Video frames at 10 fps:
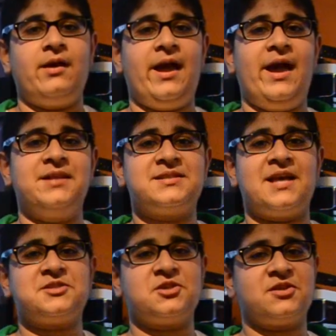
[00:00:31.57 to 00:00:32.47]

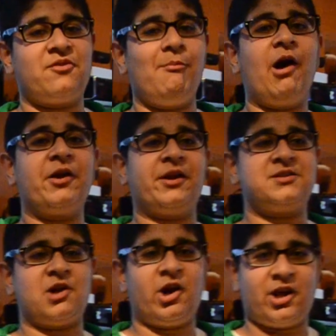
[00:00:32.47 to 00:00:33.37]
Ancestors of the modern
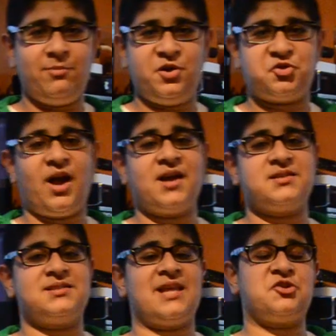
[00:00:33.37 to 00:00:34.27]
guitar can be tracked
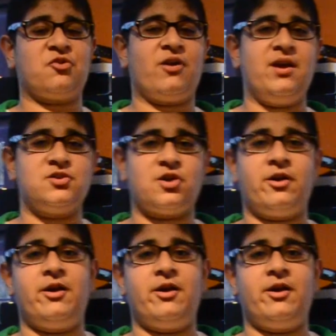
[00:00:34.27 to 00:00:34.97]
to Central Asia or